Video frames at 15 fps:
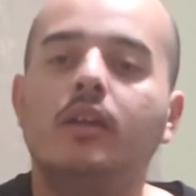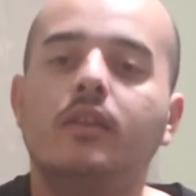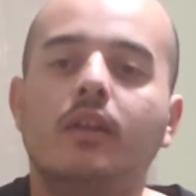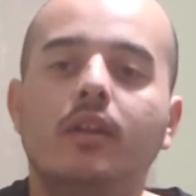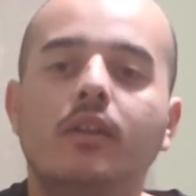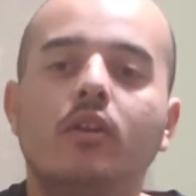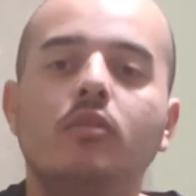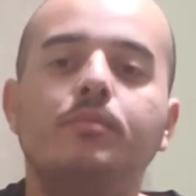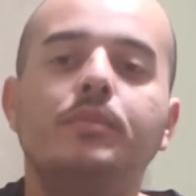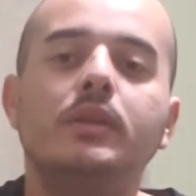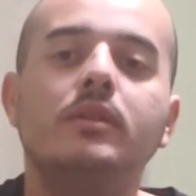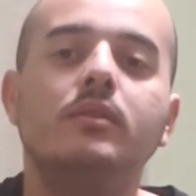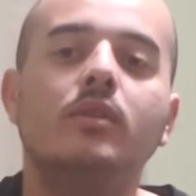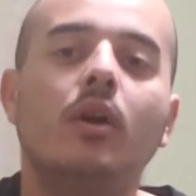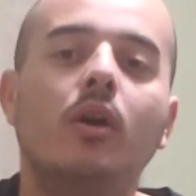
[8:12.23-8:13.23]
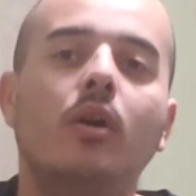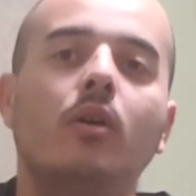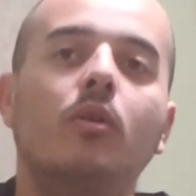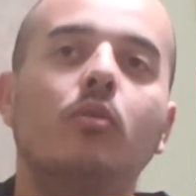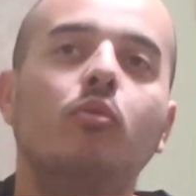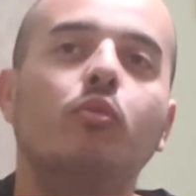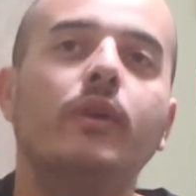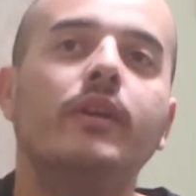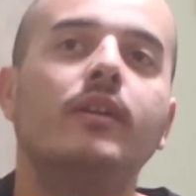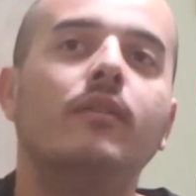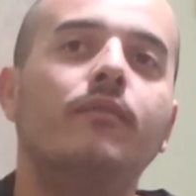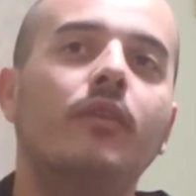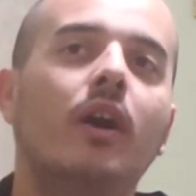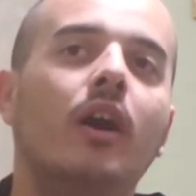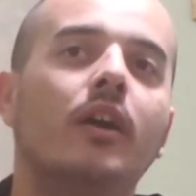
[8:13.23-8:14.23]
There won't be no Ring
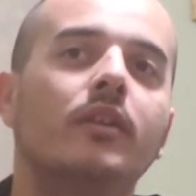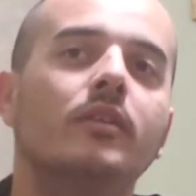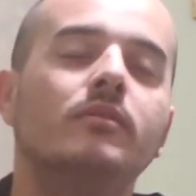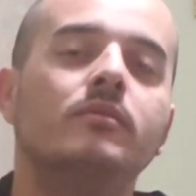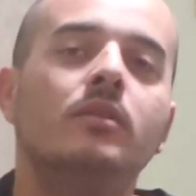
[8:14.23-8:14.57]
of Honor.